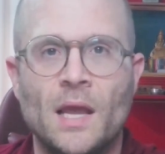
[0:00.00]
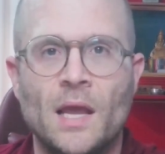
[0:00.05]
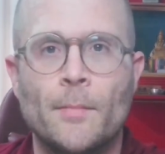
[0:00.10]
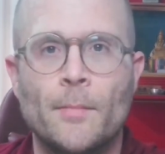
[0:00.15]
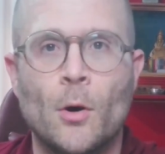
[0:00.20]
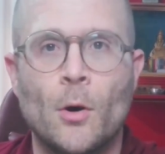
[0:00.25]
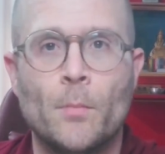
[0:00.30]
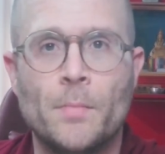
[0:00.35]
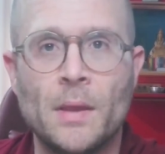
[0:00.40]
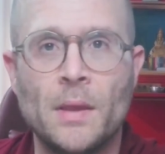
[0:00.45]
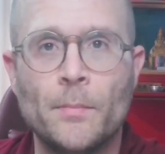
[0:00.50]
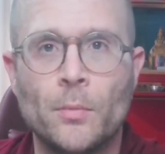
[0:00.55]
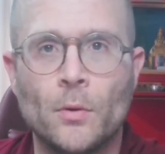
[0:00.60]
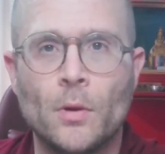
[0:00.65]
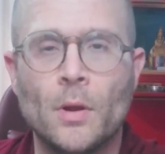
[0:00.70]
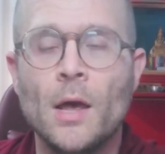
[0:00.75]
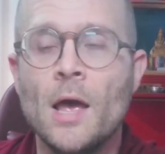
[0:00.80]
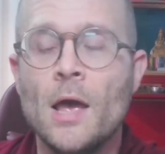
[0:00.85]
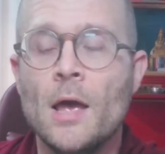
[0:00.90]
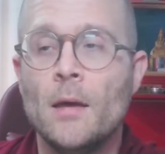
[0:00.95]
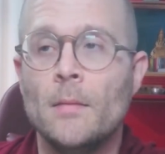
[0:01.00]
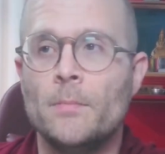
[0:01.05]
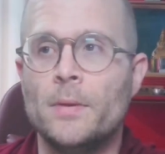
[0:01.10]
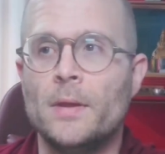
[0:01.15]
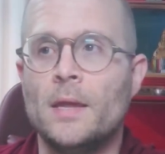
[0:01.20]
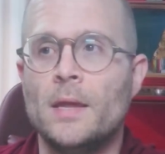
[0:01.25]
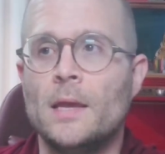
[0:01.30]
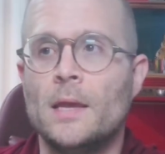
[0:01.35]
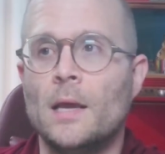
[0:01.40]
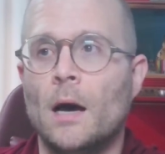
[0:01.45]
about people,
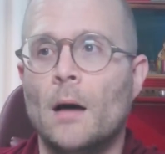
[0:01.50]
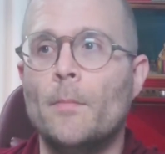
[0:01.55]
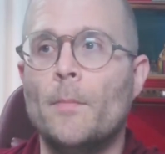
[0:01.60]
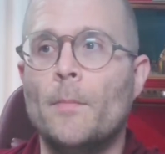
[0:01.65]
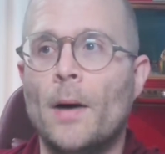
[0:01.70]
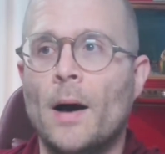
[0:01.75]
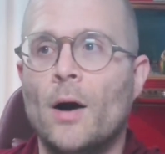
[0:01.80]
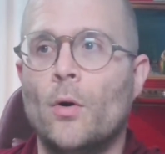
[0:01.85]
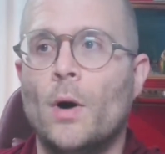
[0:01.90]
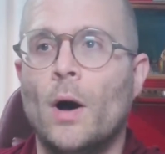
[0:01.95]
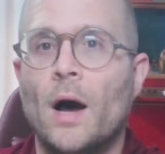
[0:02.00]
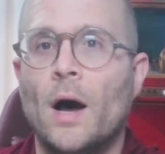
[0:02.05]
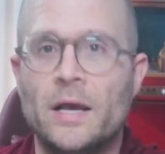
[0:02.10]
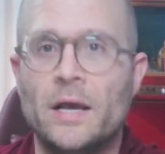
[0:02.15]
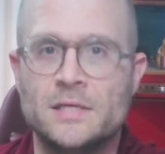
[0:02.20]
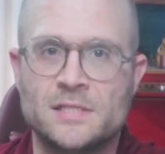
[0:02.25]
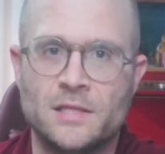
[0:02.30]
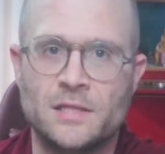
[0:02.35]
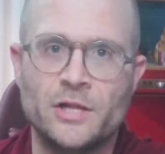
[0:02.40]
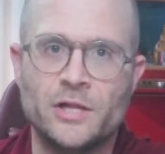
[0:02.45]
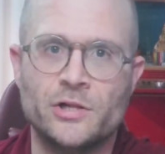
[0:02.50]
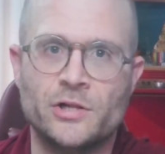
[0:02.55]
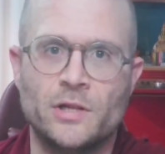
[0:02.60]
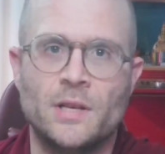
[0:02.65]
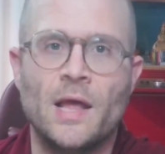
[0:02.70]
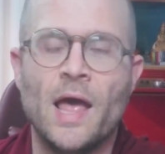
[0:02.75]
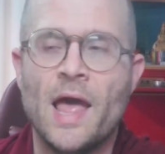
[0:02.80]
being about isolation.